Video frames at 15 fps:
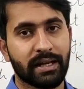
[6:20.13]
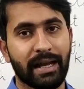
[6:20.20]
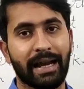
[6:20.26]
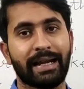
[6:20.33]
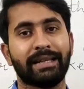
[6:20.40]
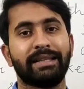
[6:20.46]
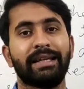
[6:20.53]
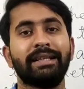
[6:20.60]

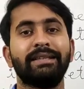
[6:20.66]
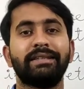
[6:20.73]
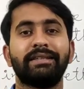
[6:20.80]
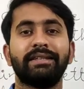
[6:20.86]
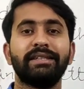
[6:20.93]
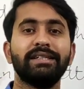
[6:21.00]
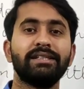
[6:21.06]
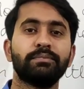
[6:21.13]
and then
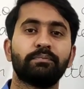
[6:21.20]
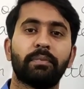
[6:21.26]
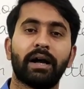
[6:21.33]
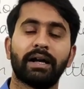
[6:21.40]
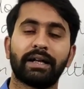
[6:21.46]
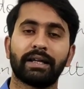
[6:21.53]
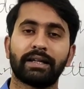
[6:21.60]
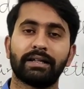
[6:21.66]
these
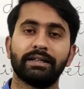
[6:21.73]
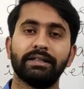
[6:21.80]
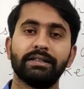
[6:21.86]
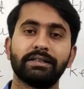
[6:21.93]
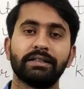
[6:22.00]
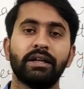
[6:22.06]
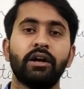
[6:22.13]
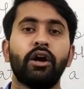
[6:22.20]
particles